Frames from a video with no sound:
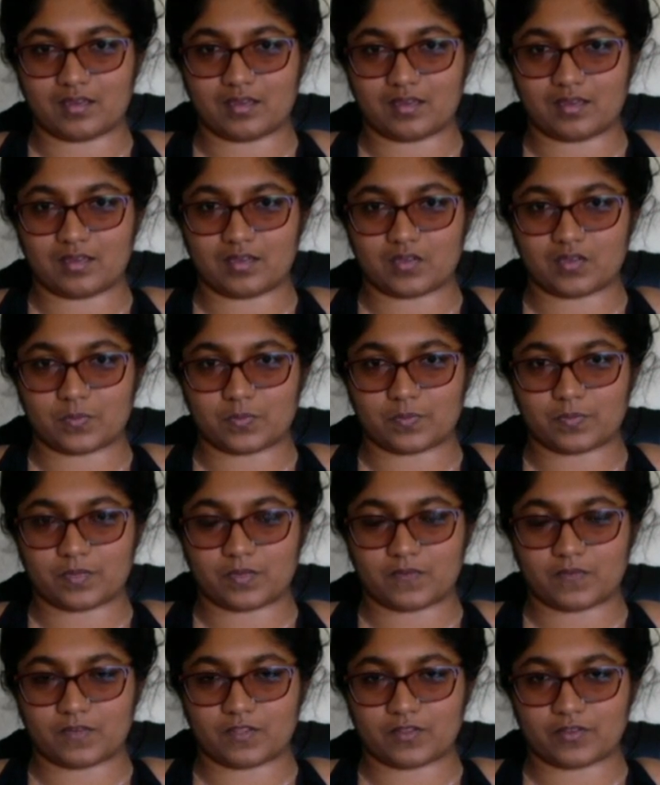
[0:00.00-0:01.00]
Just
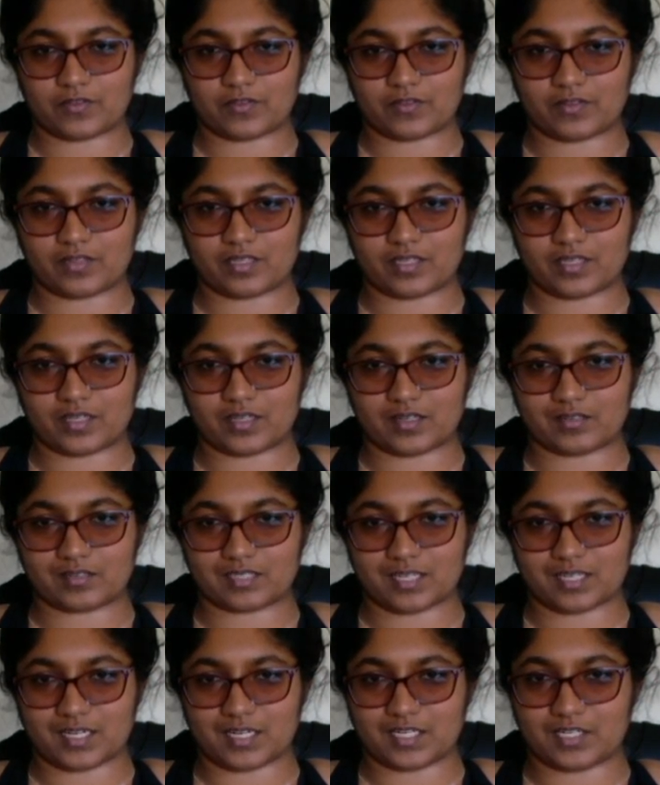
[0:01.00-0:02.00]
giving those little
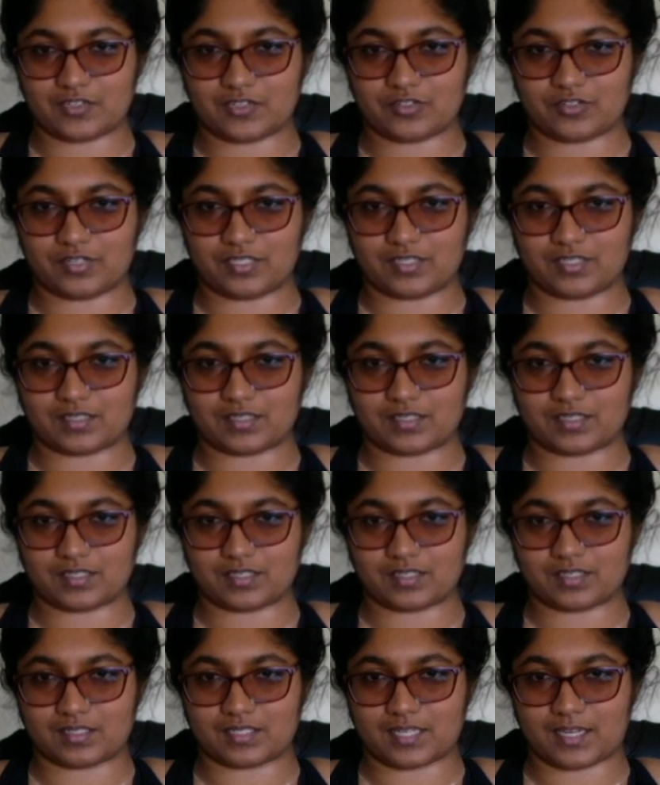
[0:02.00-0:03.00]
tiny joints a
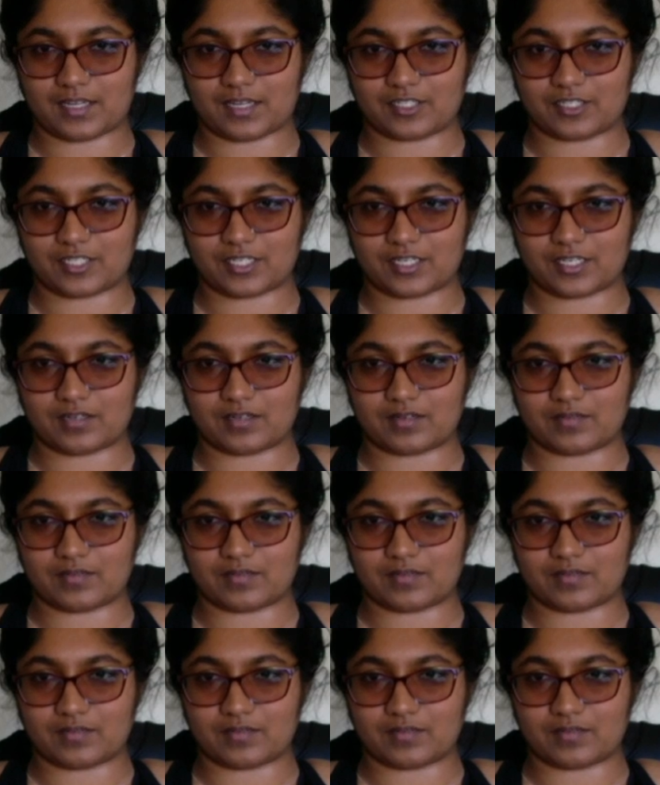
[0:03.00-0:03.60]
little attention.